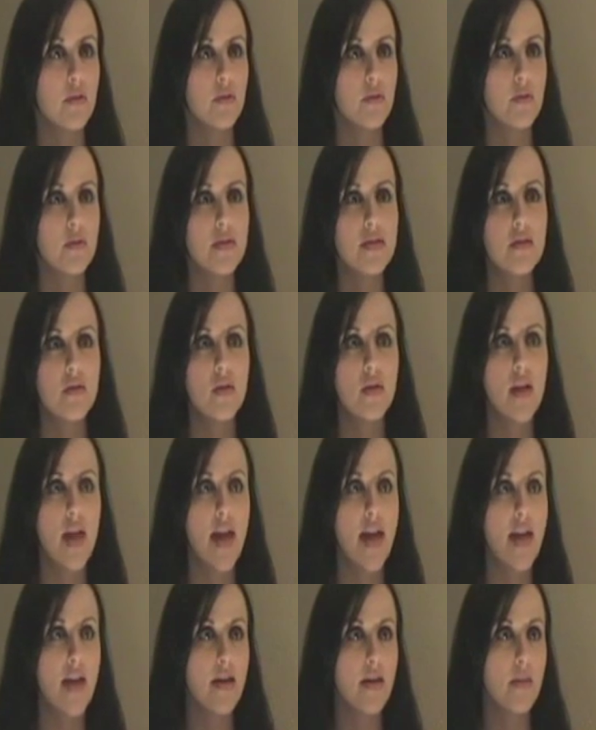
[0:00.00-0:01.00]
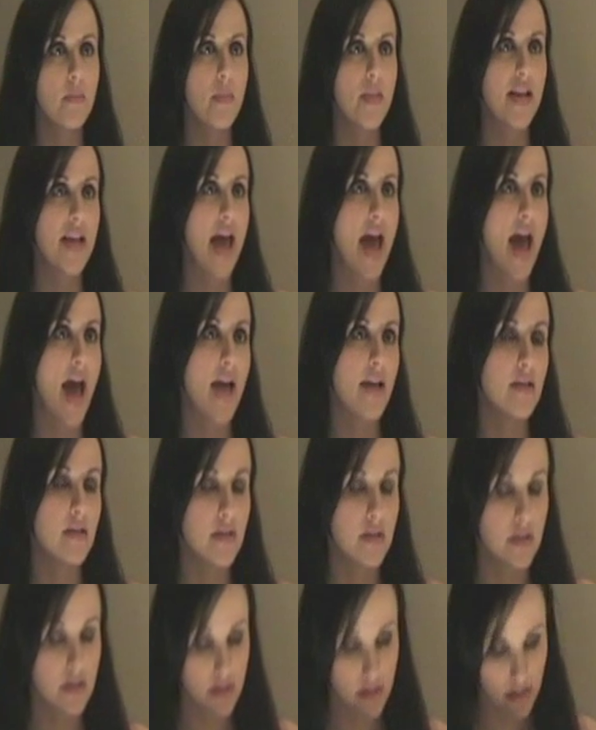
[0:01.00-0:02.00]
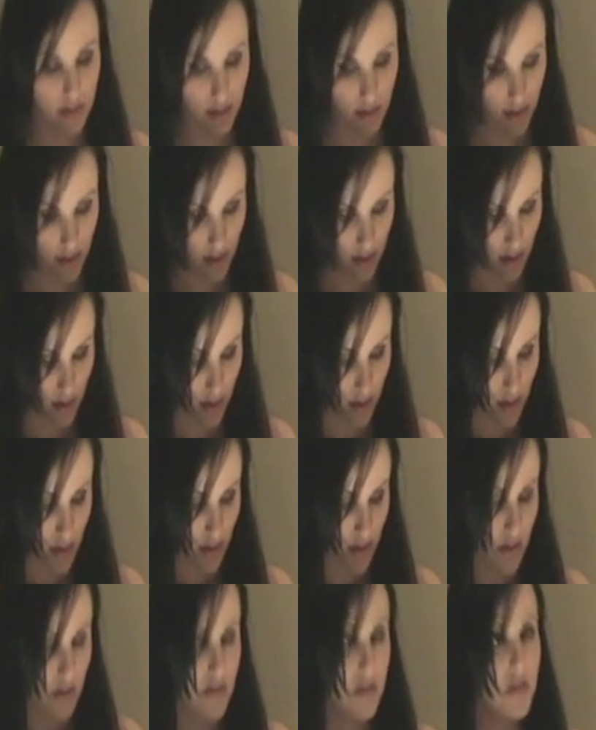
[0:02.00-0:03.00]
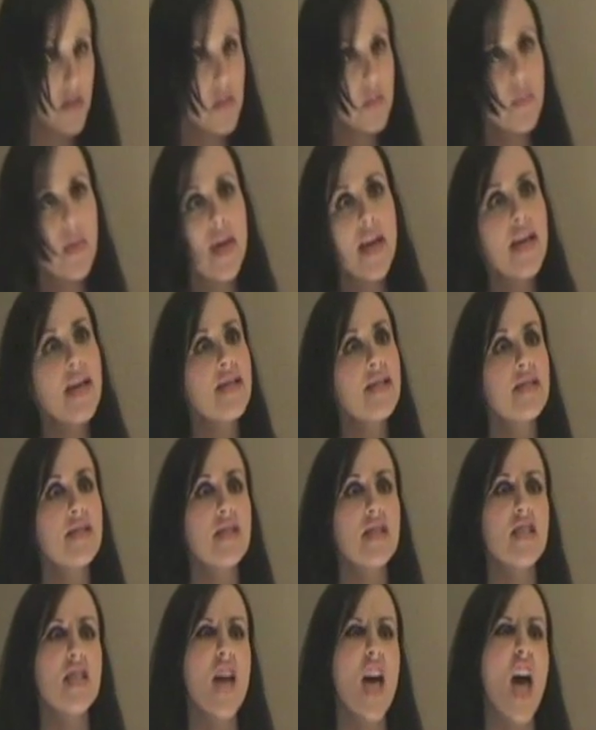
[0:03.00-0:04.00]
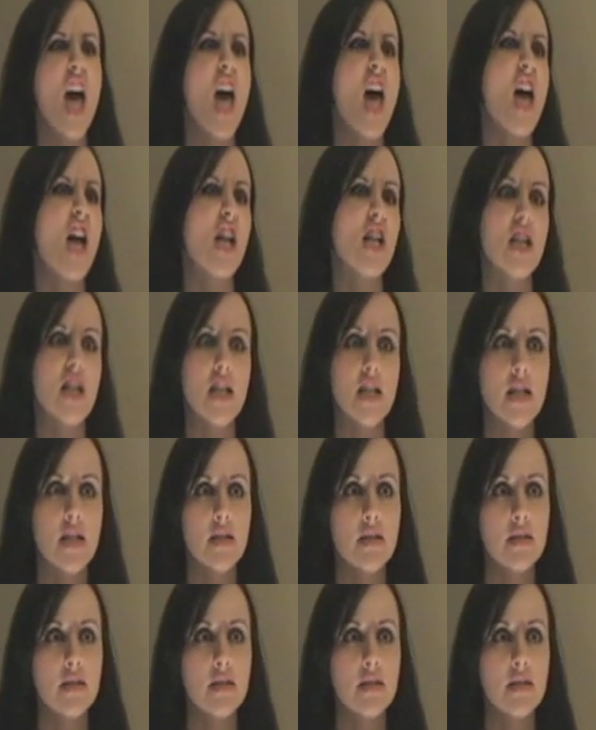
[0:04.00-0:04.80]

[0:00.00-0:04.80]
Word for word: Crystal Lake, Manhattan, Space and hell.